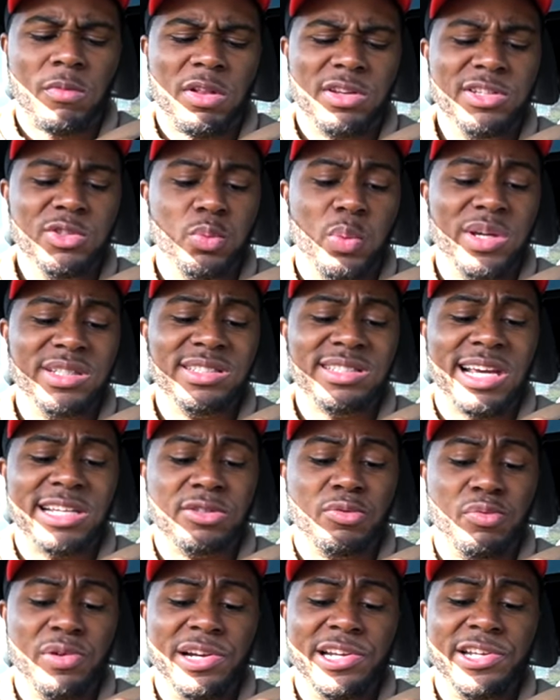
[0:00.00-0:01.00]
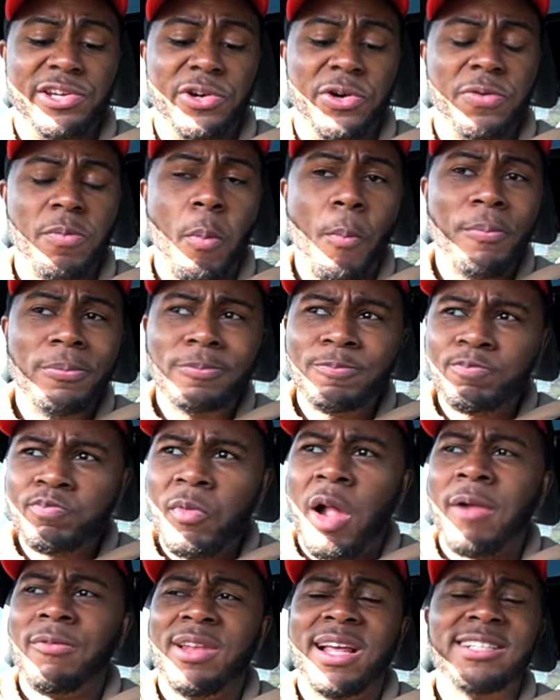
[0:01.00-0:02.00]
These wings taste really good.
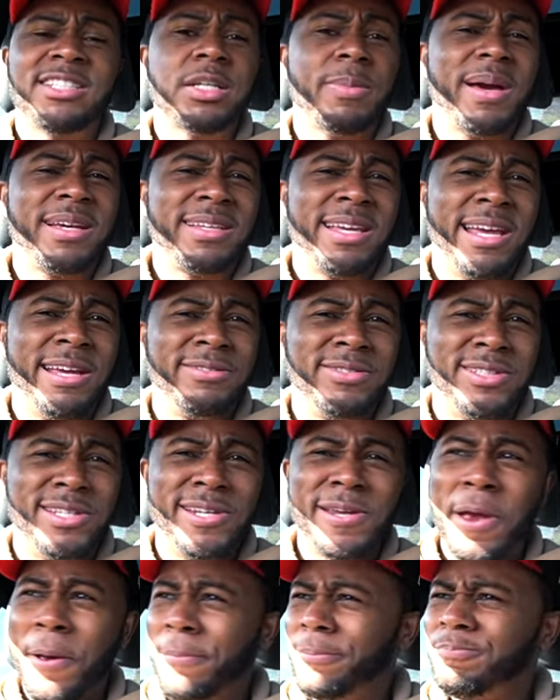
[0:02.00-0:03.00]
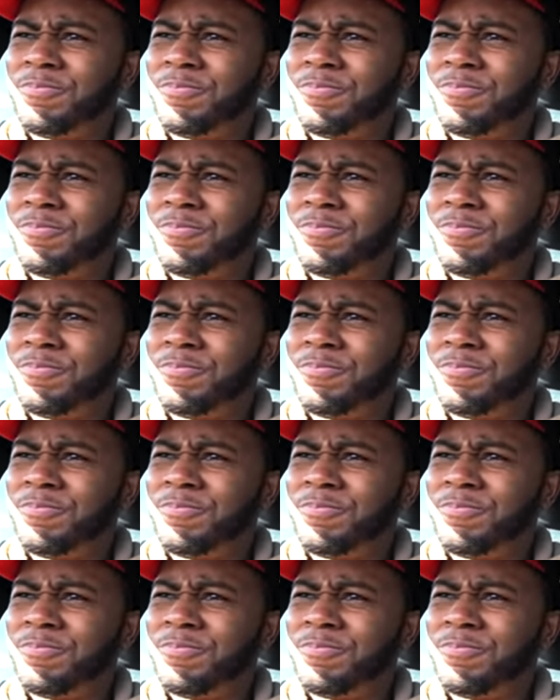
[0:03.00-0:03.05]
Last time I had KFC,